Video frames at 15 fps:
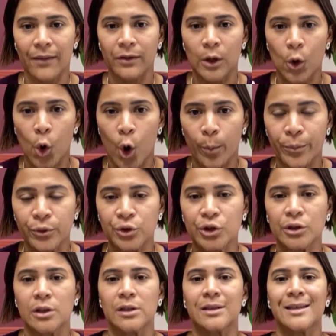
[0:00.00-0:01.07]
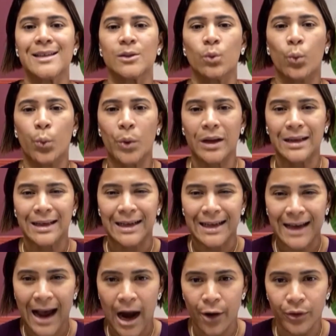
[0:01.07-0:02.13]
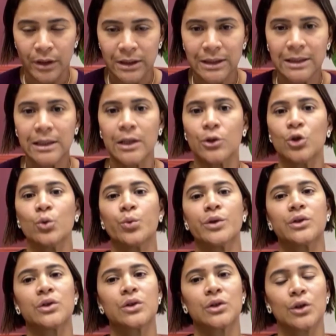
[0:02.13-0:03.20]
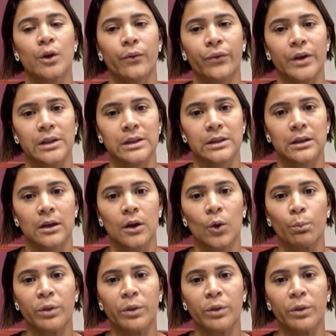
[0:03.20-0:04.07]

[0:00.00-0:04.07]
and the opportunities would guarantee you would surface.